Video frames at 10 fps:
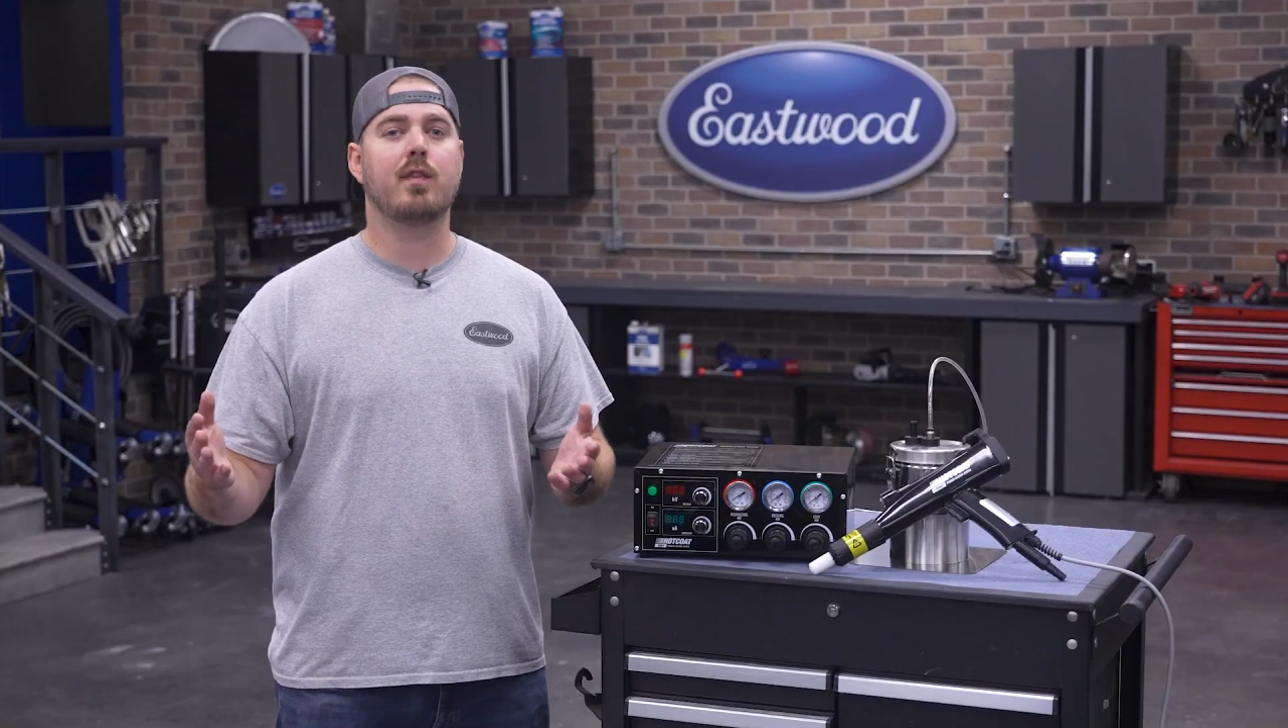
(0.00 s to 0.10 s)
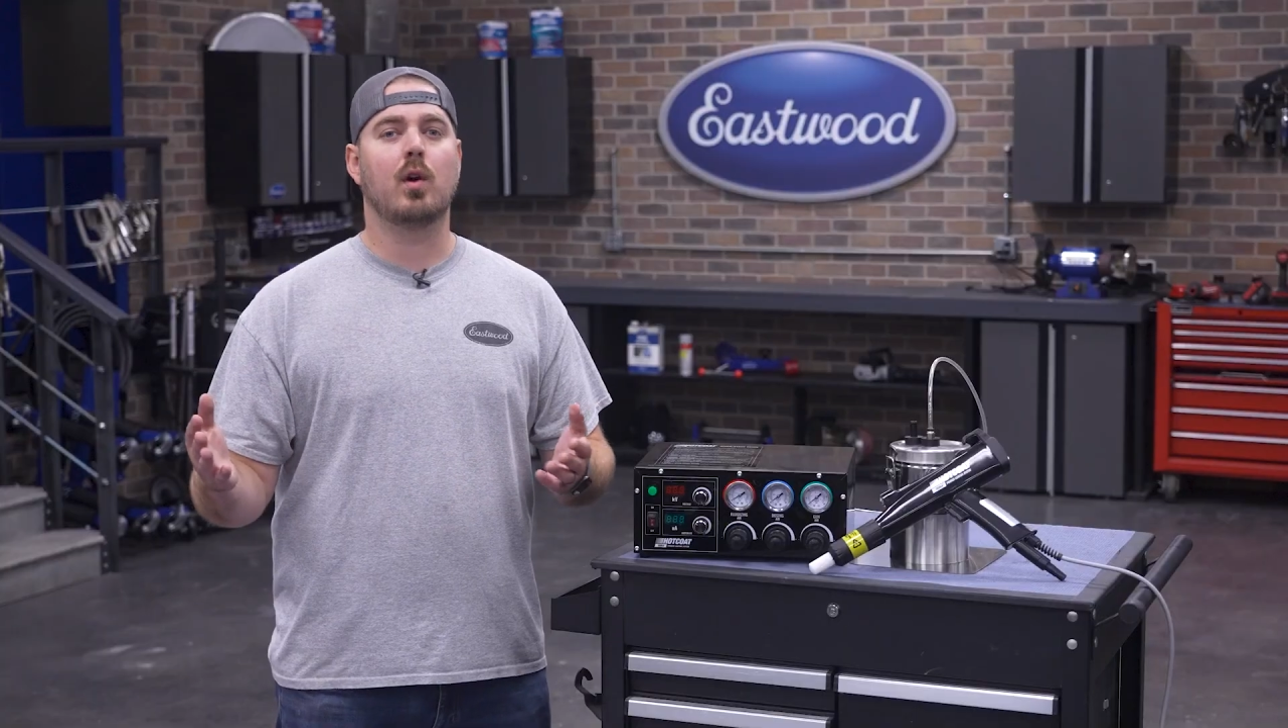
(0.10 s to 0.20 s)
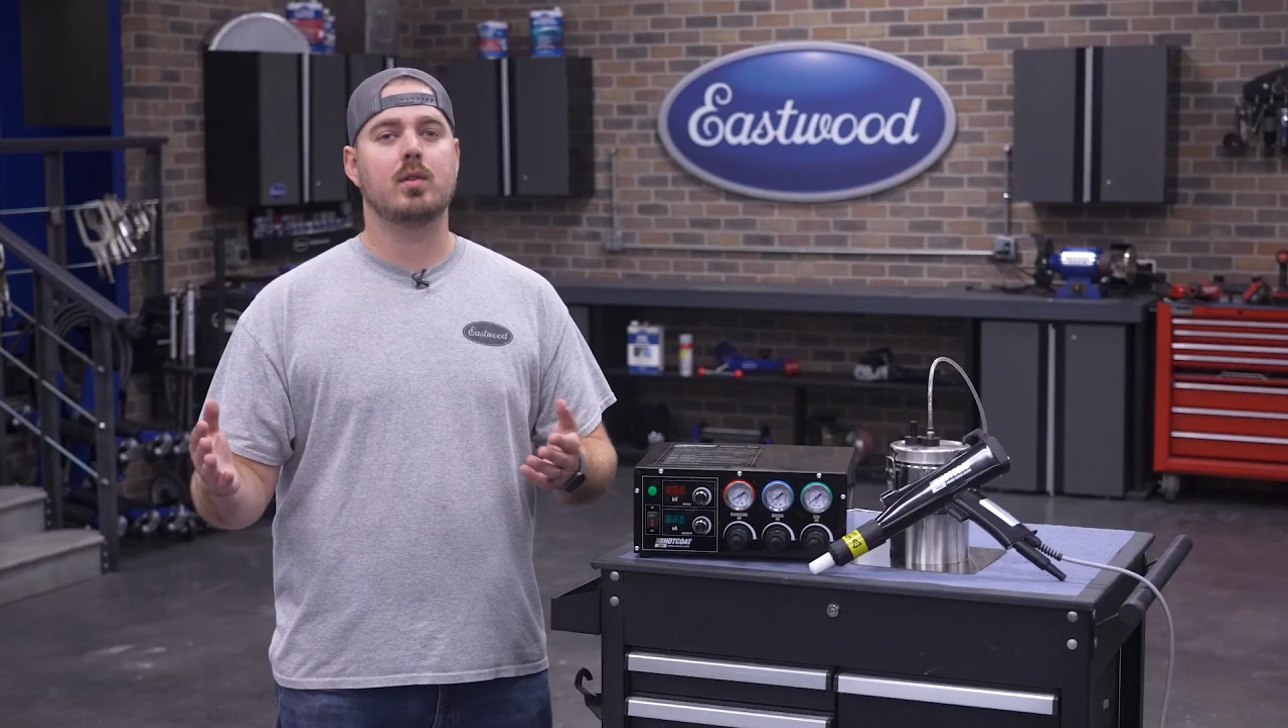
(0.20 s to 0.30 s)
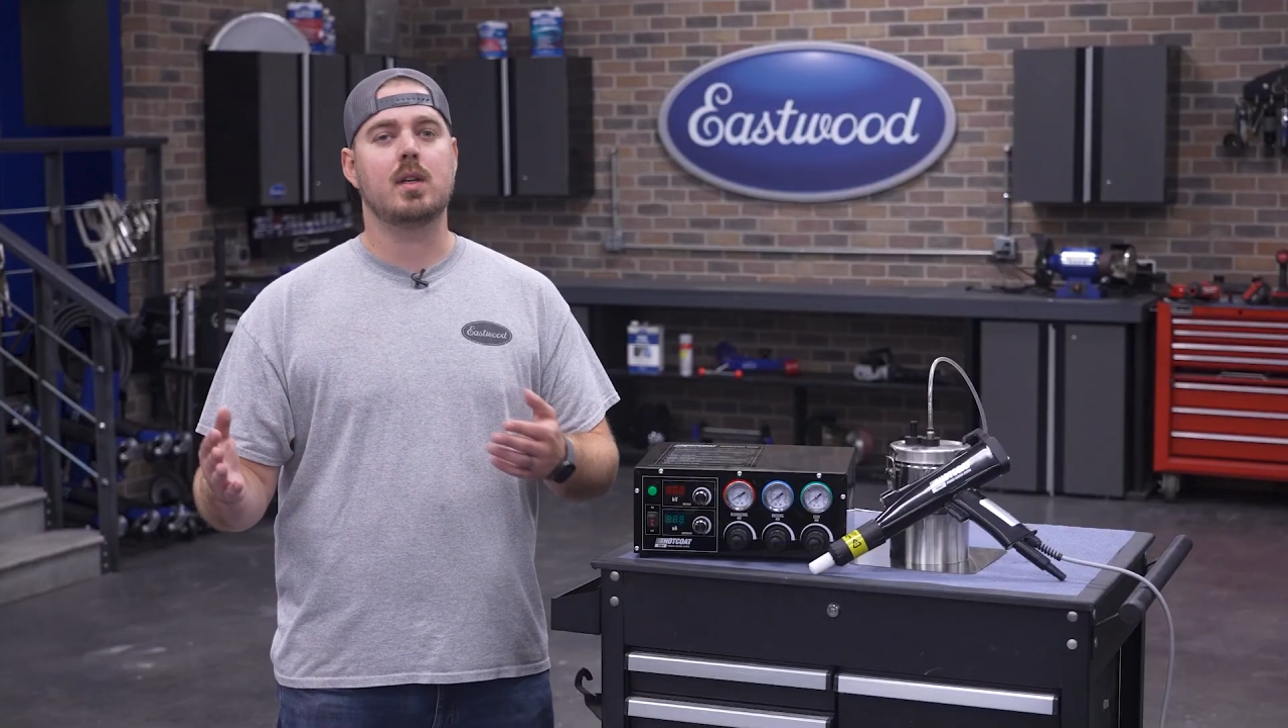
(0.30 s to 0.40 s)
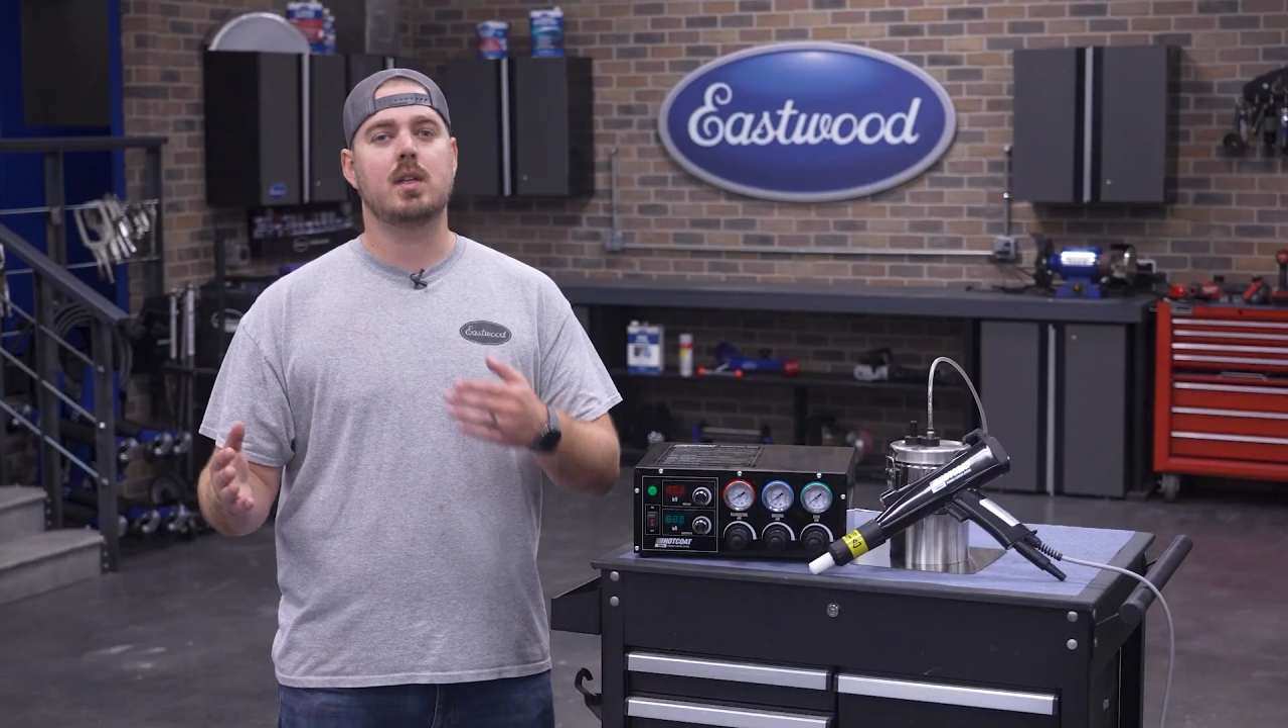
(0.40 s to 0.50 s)

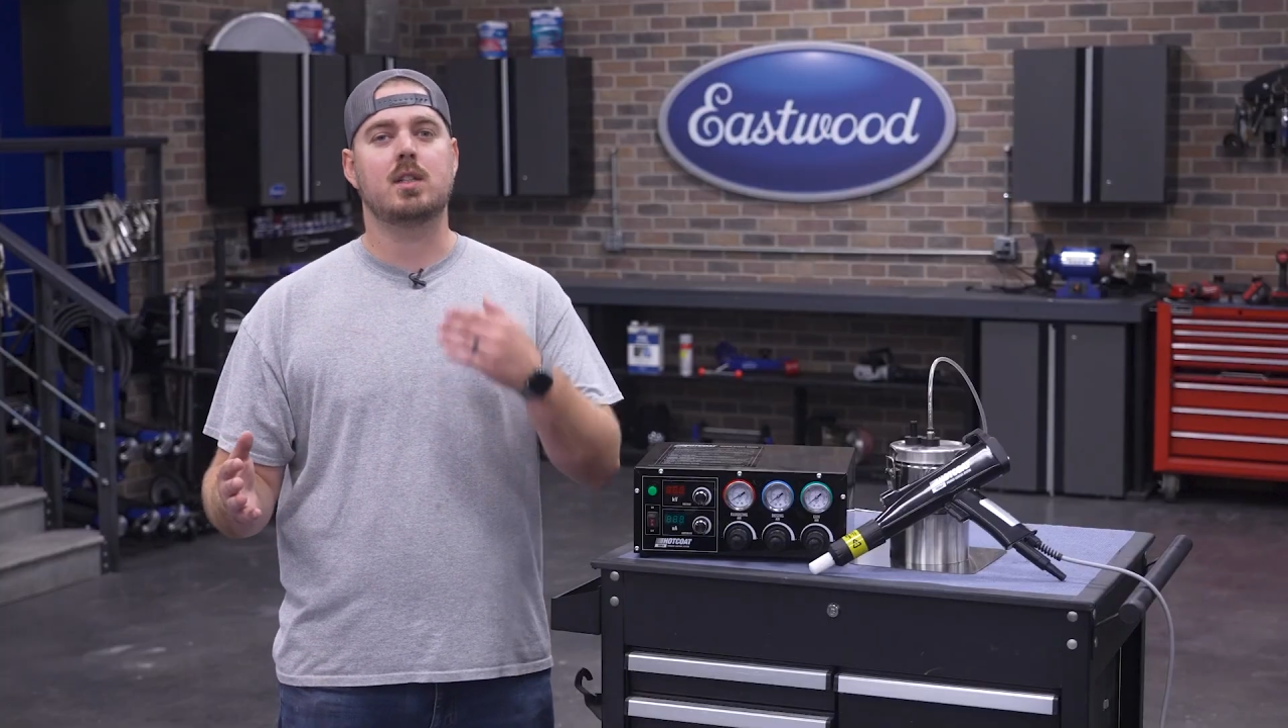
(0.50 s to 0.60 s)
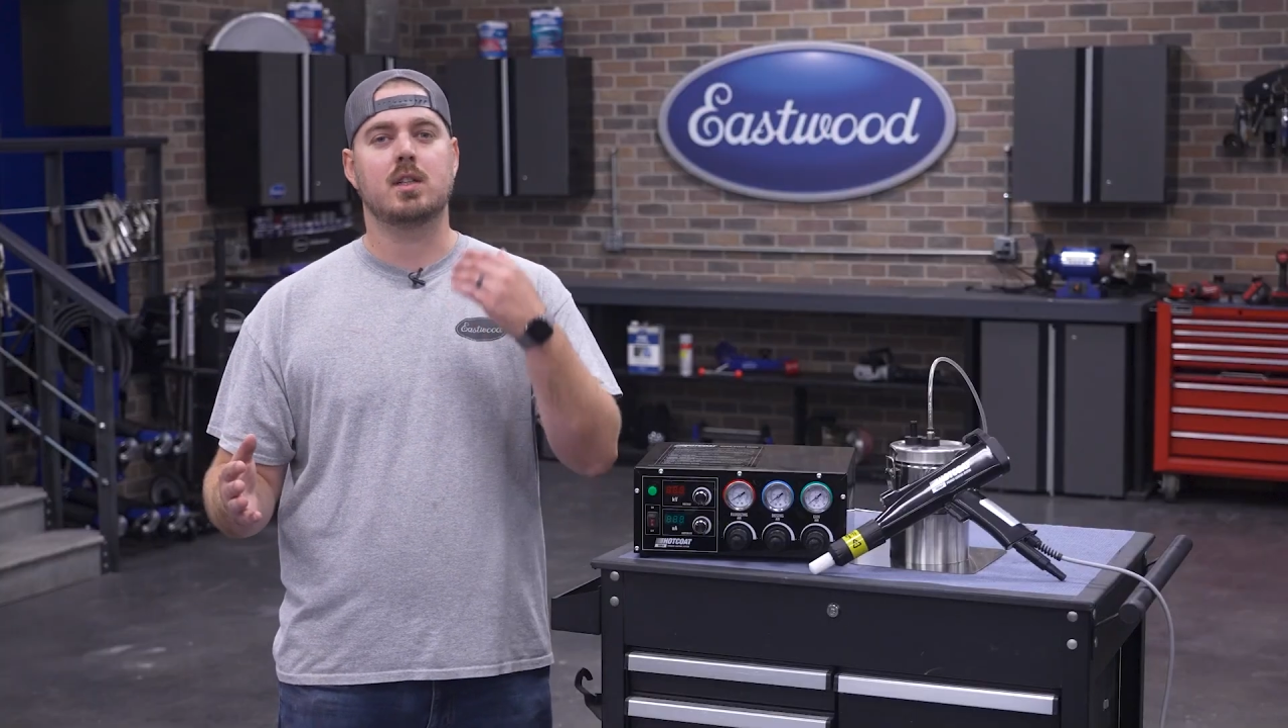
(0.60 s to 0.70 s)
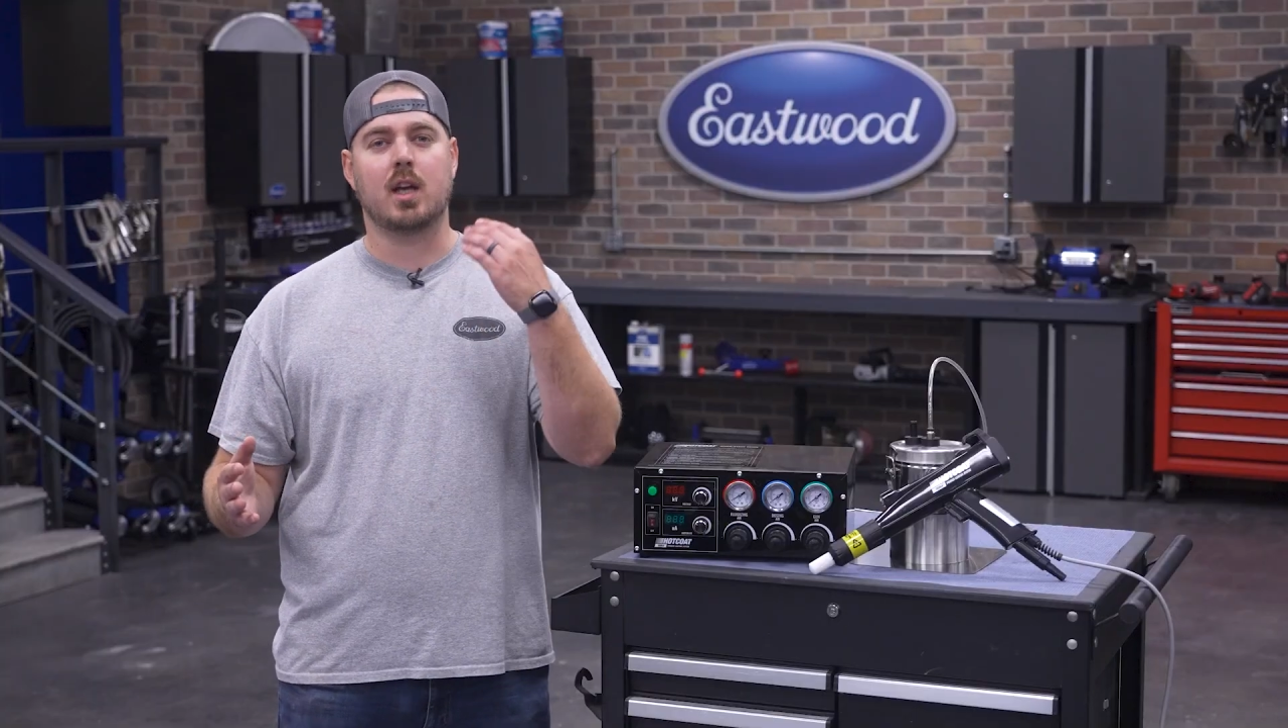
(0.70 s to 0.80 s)
voltage is